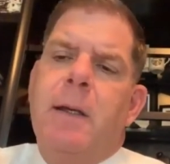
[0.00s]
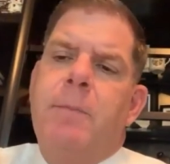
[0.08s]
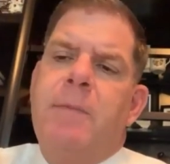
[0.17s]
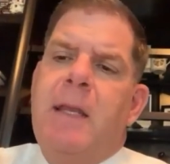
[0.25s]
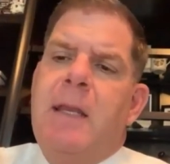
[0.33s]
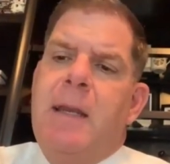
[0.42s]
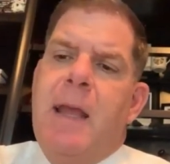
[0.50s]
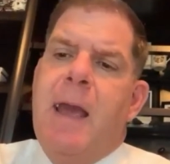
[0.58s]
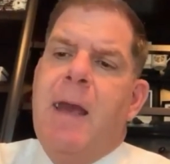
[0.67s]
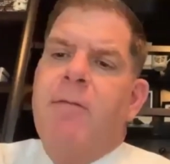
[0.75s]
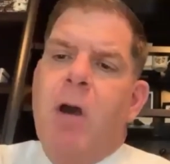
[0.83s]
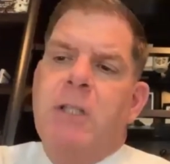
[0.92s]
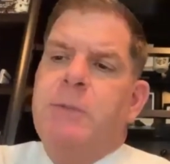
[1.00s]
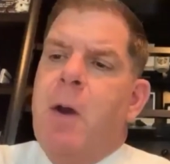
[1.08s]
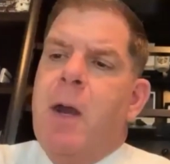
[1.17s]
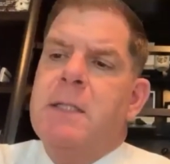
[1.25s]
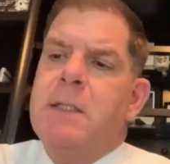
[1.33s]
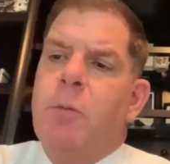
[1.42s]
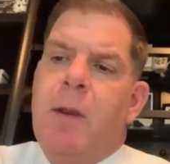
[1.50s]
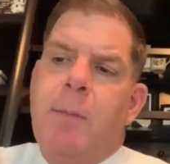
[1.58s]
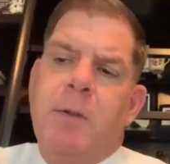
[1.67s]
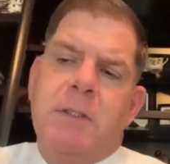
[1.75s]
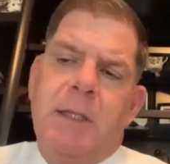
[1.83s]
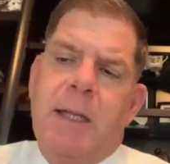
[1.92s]
They didn't have hotspots, and we're able
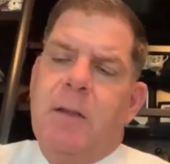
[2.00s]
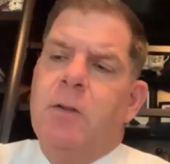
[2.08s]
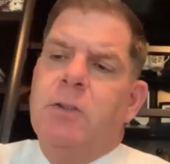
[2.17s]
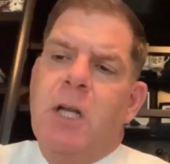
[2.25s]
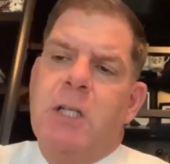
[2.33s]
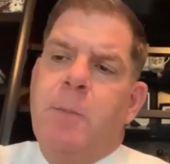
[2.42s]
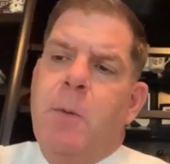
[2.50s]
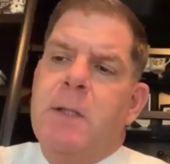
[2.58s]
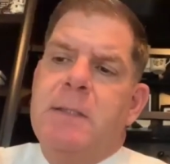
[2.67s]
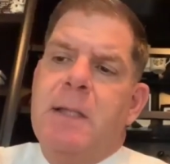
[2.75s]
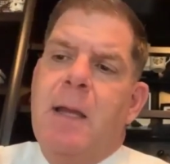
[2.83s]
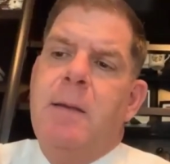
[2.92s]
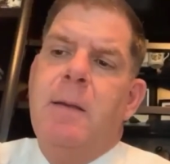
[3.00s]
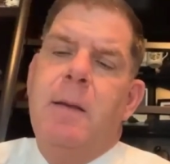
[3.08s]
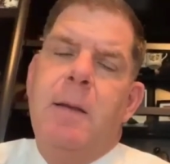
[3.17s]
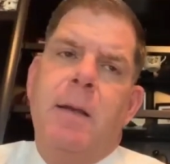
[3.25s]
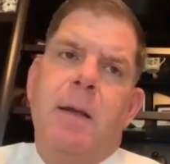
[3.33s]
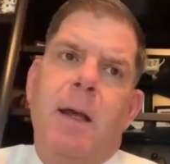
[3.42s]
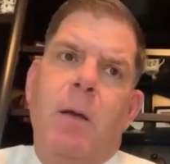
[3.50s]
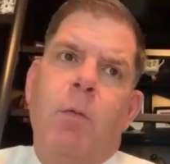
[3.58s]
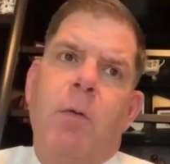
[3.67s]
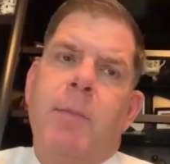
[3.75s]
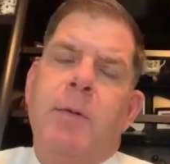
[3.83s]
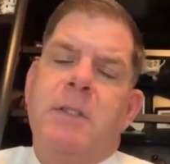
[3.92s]
to get those hotspots done. We're
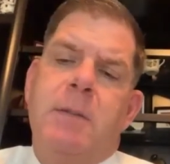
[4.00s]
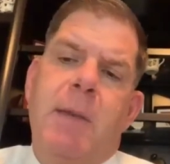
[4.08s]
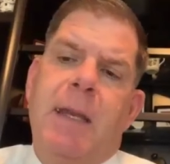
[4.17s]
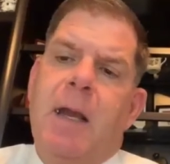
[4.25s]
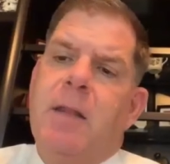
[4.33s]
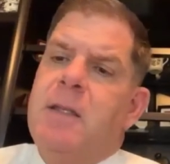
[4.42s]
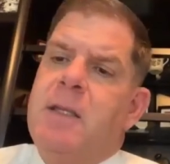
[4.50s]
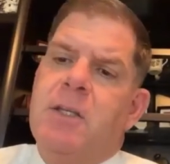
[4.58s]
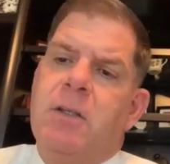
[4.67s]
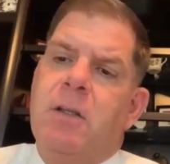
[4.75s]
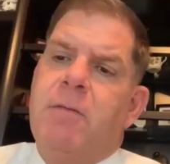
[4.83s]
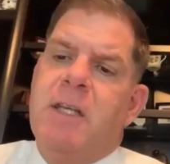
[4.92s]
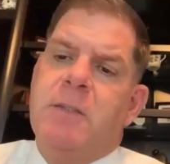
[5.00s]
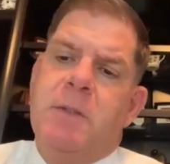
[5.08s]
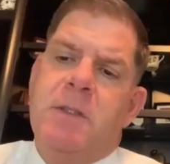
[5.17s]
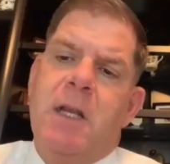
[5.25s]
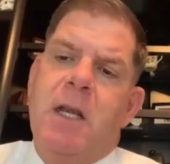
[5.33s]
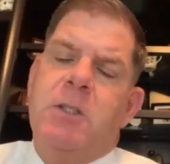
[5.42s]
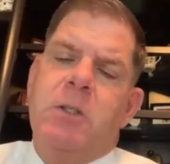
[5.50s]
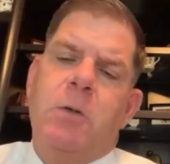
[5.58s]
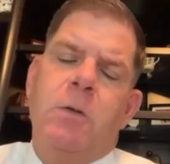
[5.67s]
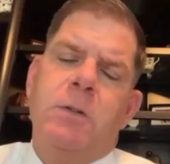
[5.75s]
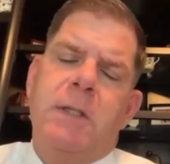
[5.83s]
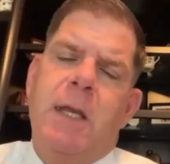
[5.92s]
able to make additional investments in our
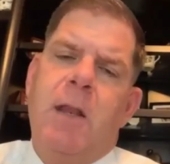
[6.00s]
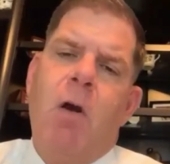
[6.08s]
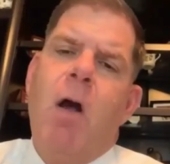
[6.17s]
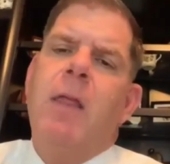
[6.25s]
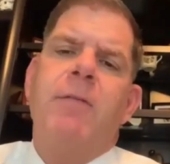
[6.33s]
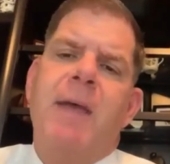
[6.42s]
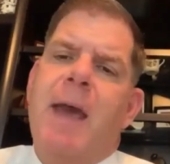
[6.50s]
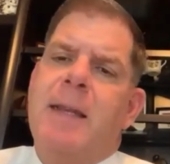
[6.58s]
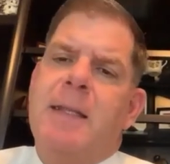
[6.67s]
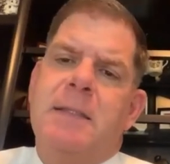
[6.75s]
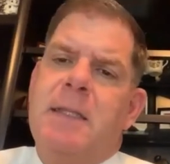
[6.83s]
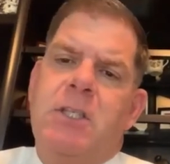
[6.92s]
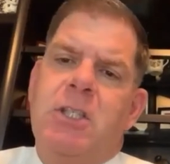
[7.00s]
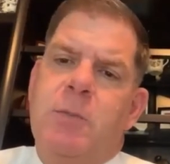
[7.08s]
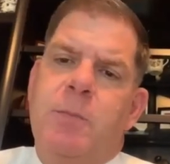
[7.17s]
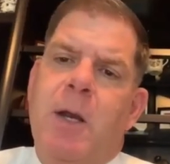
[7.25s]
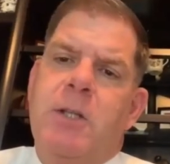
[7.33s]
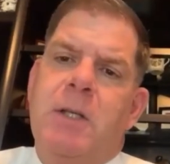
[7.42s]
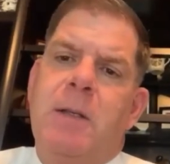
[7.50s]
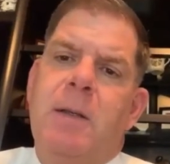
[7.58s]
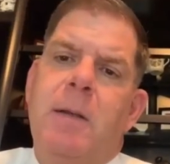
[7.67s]
schools, and all of that is in this year's budget.